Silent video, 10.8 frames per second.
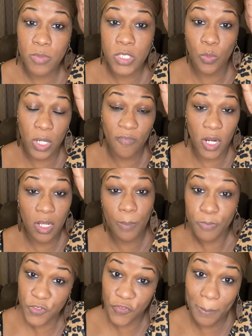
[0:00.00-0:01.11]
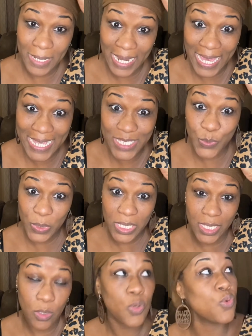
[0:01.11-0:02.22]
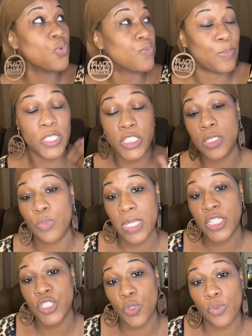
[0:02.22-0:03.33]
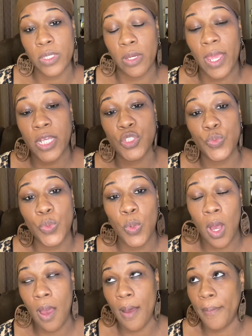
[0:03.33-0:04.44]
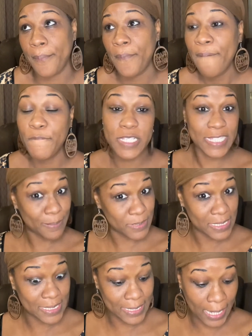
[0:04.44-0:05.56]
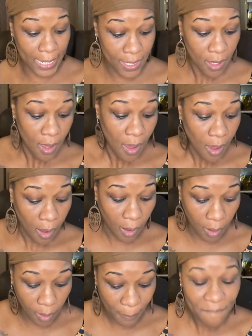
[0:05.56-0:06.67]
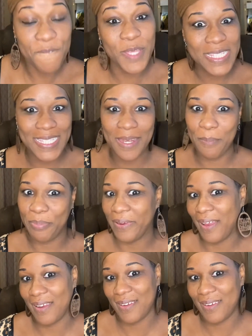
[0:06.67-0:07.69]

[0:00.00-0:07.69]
one of our couples from last week who they showed their actual reception today. Vincent and Brianna.